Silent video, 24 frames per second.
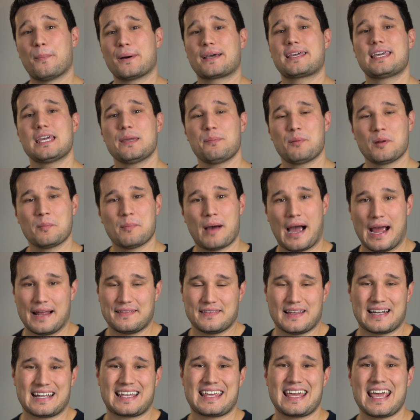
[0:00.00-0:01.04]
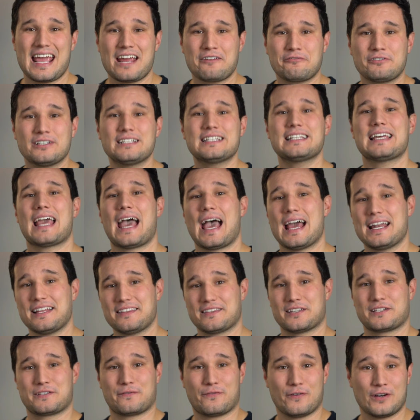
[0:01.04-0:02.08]
but keep in mind that it can't really
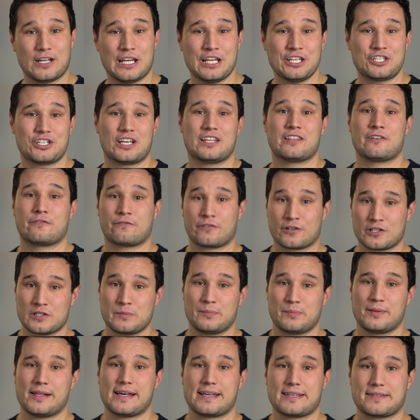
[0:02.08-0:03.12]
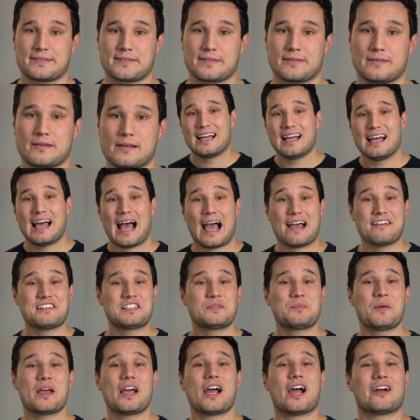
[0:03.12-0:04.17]
edit this footage in the first place. I
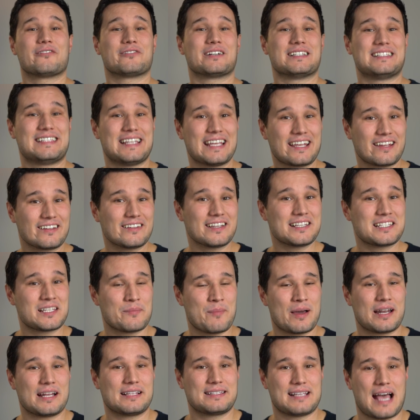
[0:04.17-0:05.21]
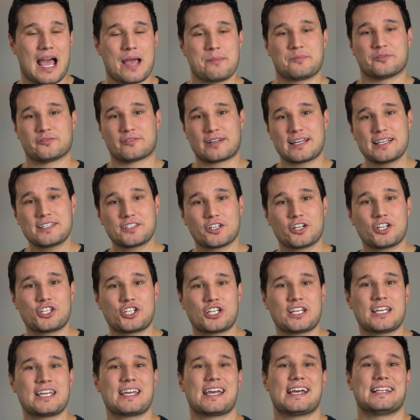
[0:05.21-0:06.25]
spent a ridiculous amount of time
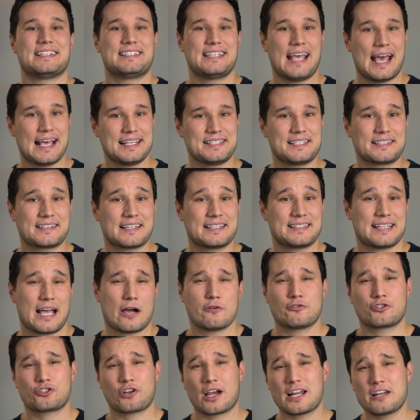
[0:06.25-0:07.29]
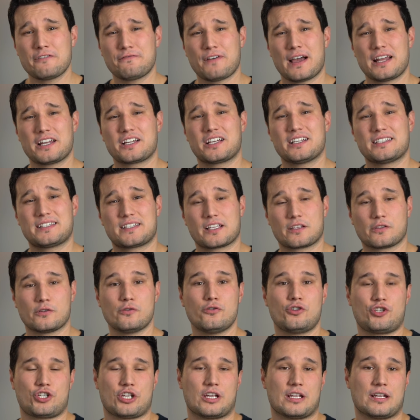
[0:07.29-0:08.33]
researching and testing this out and trying to find a good
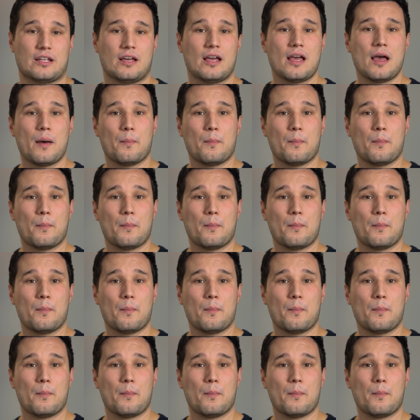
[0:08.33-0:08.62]
solution,